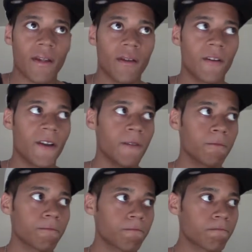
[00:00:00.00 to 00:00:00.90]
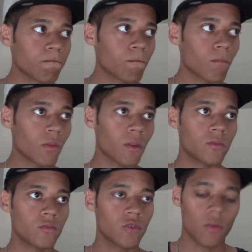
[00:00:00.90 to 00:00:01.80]
Okay,
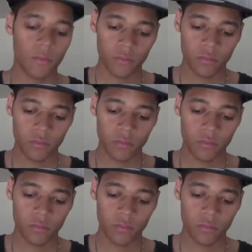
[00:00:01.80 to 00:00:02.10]
so